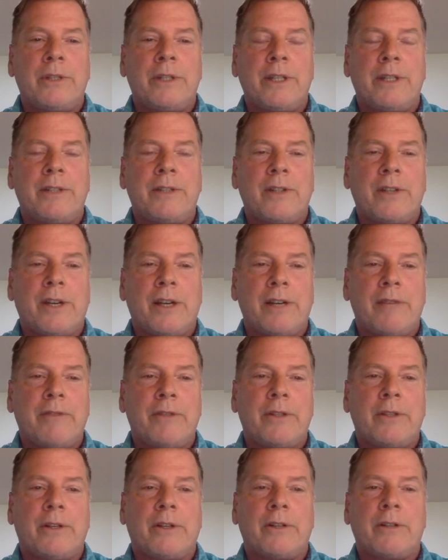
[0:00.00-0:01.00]
night sky
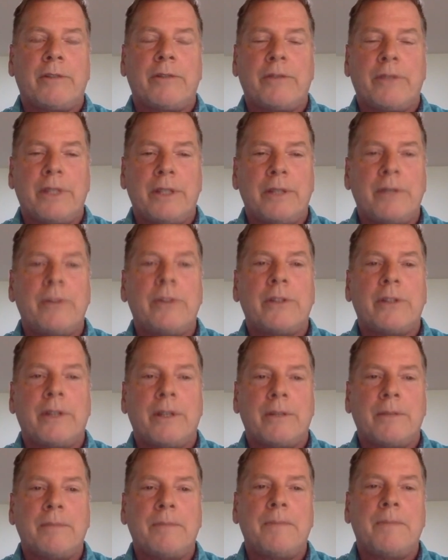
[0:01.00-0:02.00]
photography.
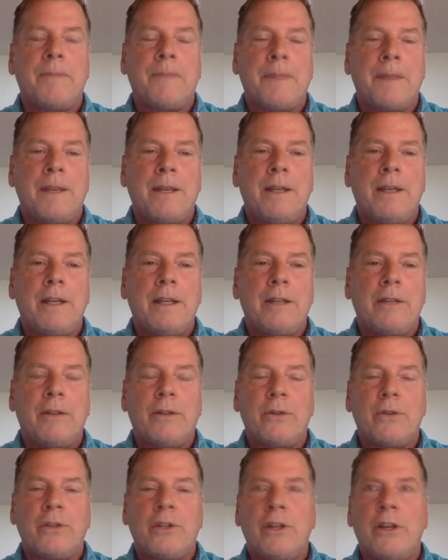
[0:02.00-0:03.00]
So
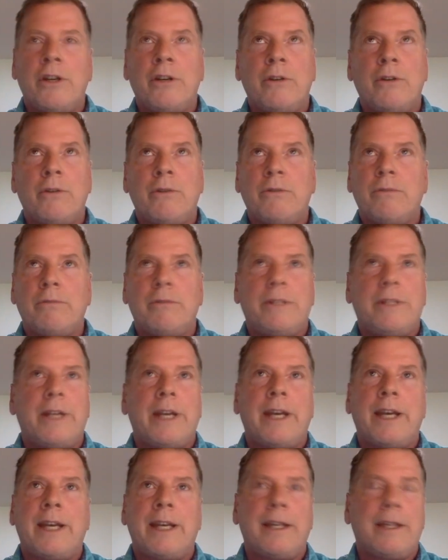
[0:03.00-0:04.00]
there's no
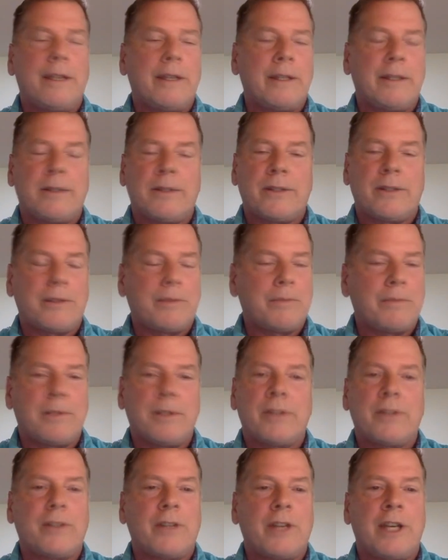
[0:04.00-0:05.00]
day that's
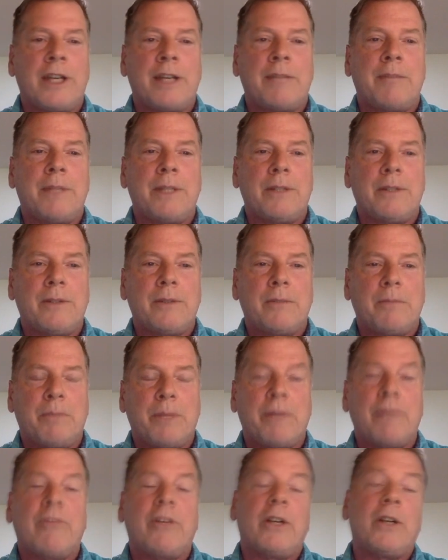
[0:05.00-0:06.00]
the same.
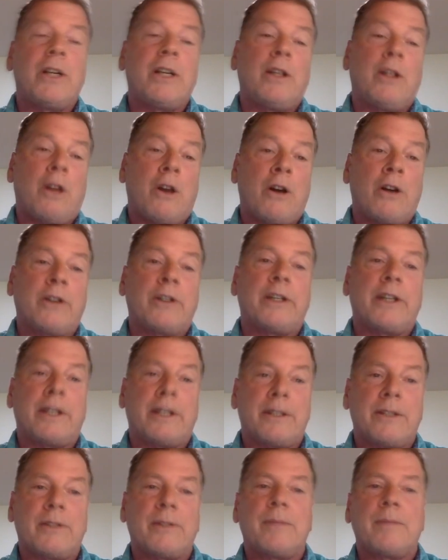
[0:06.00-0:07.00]
But very long
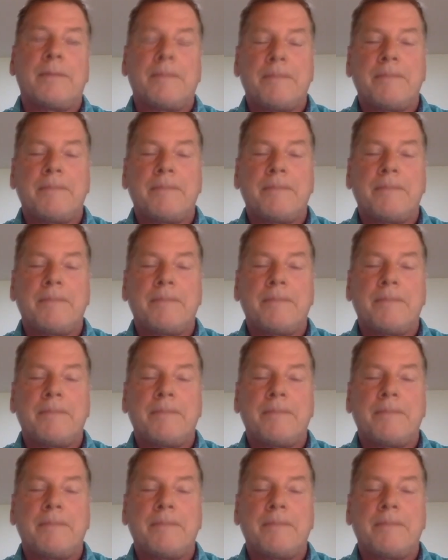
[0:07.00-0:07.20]
days.